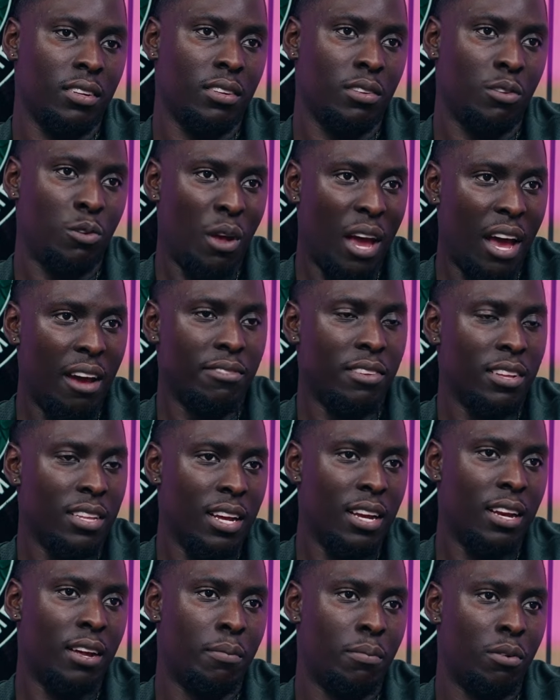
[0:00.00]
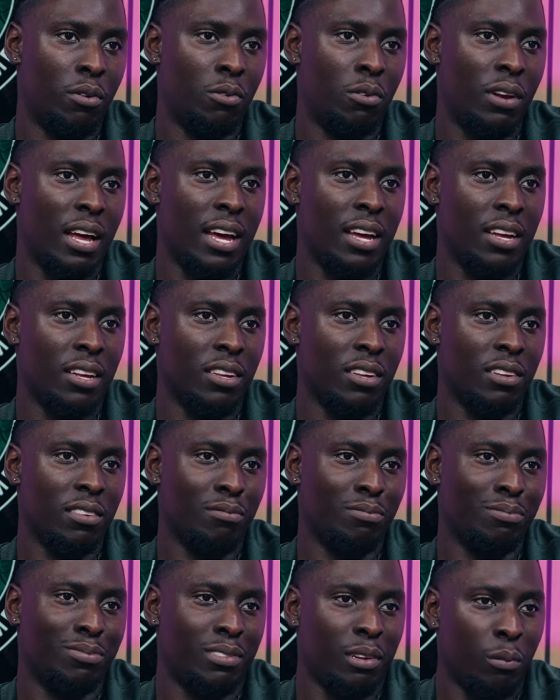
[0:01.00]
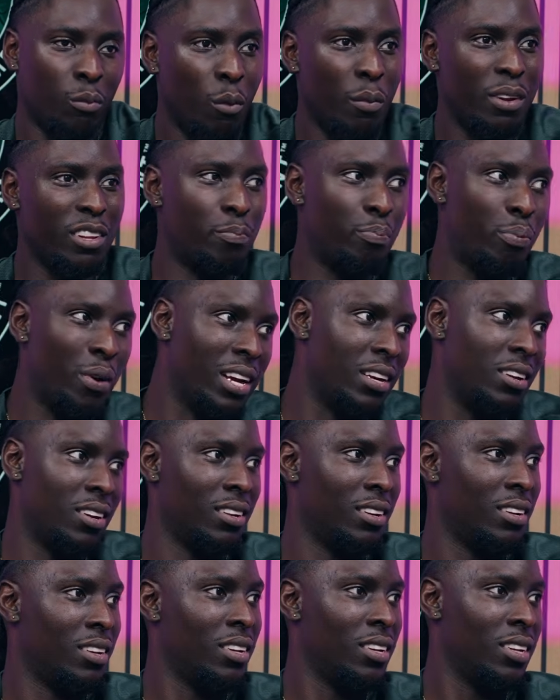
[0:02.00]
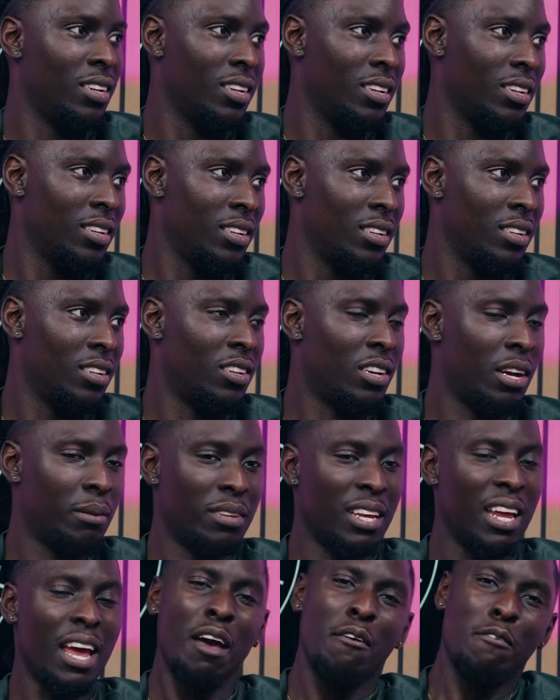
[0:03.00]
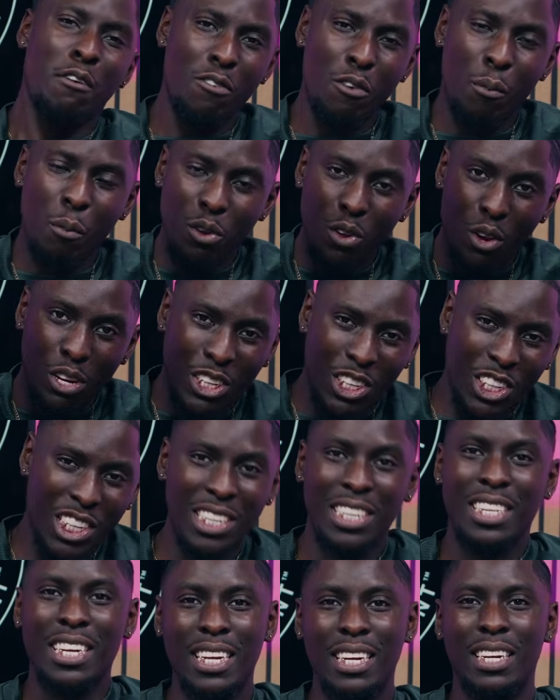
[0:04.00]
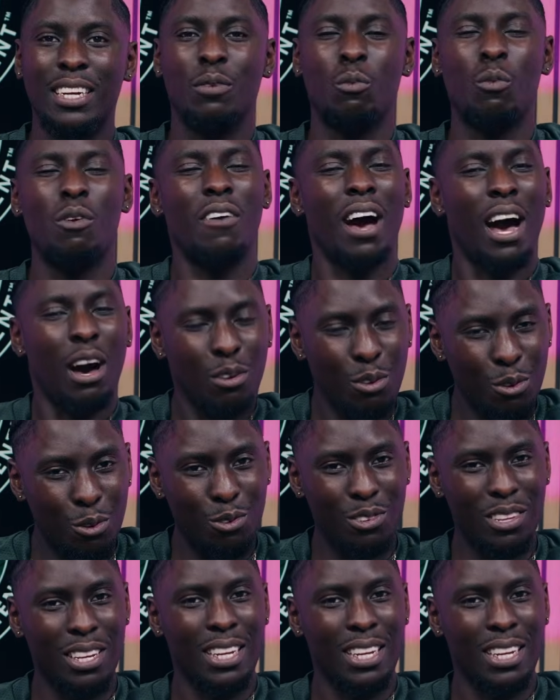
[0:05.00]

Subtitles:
You have to tell her, bro. Like, the woman's pregnant. Do you know what I'm saying? Furthermore, you're cheating without using.